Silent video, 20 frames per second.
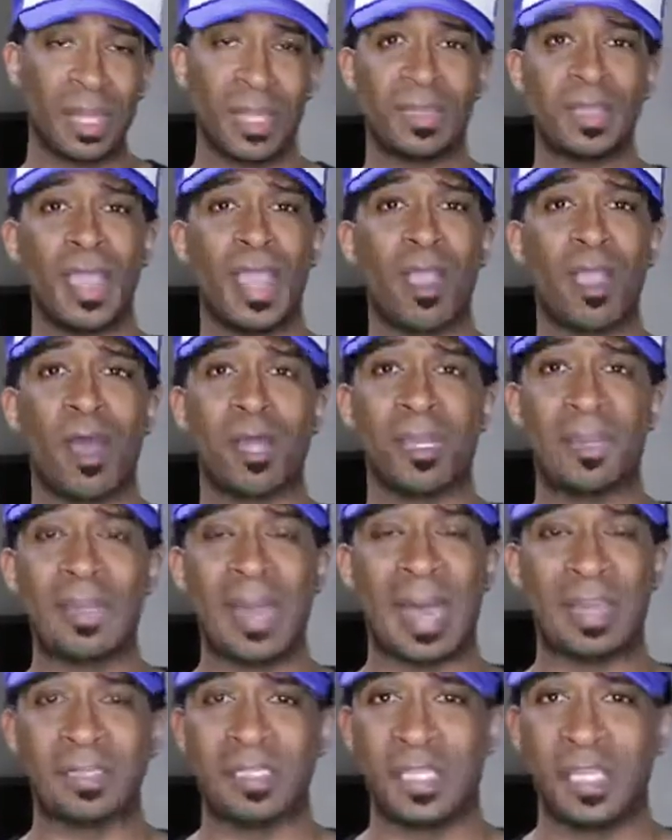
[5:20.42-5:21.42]
they are all
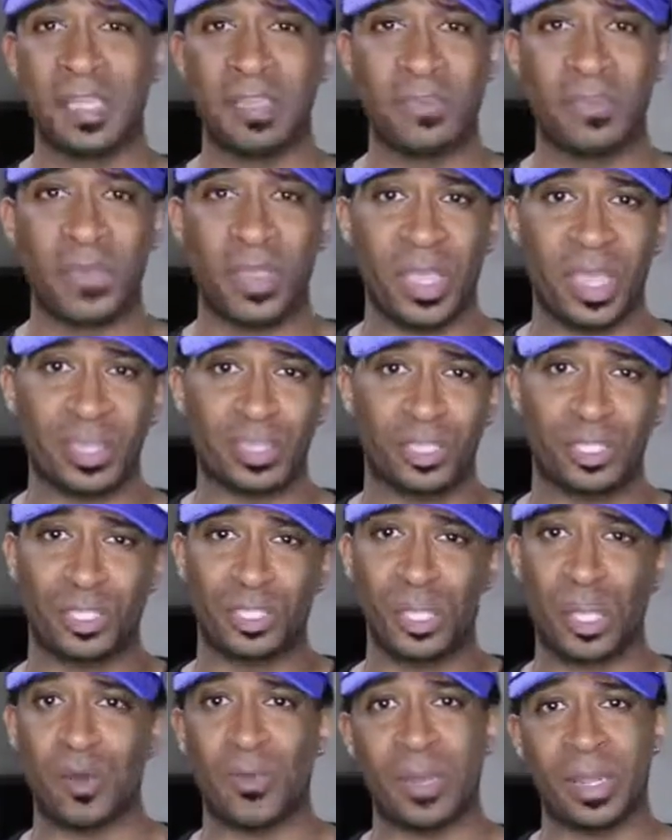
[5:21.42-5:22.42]
about TV and
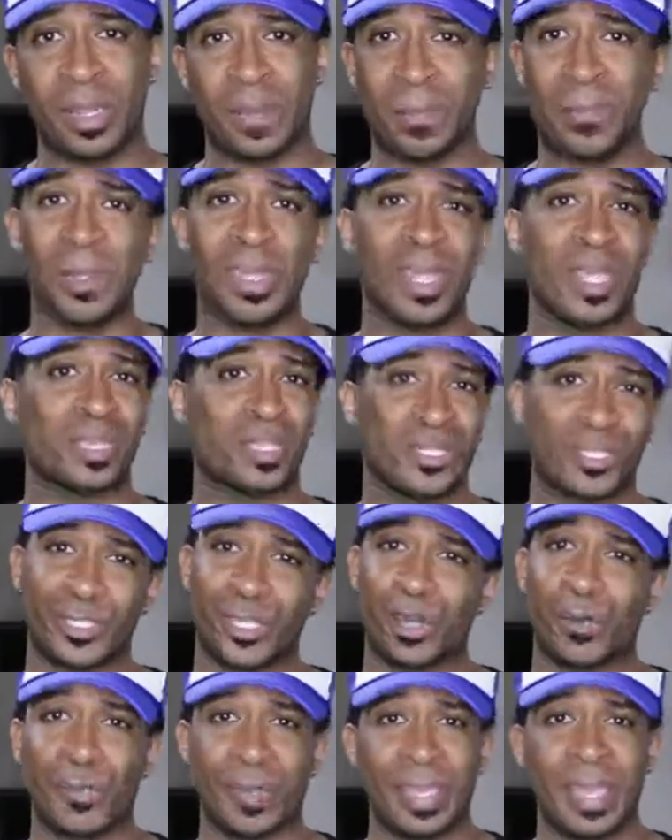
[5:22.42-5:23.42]
showing and being
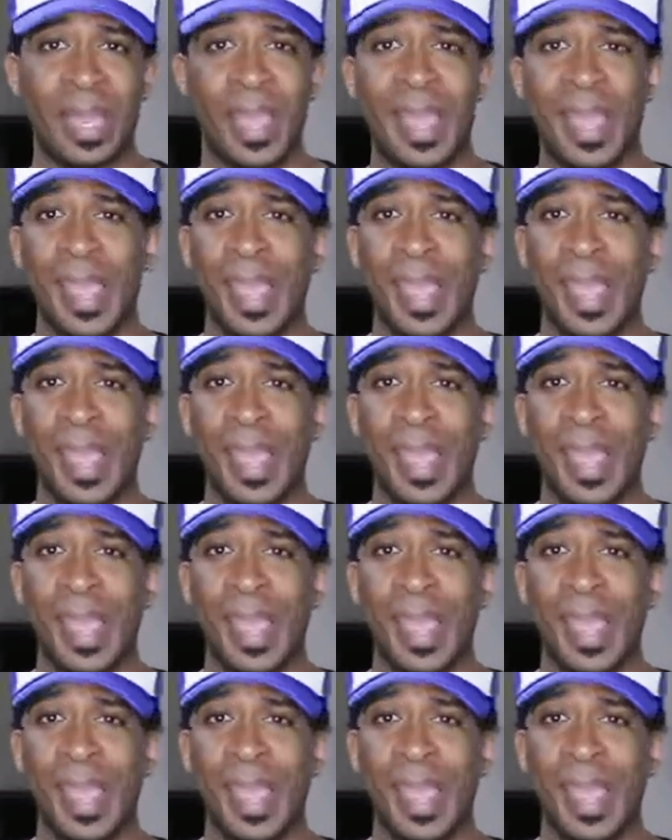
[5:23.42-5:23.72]
showy.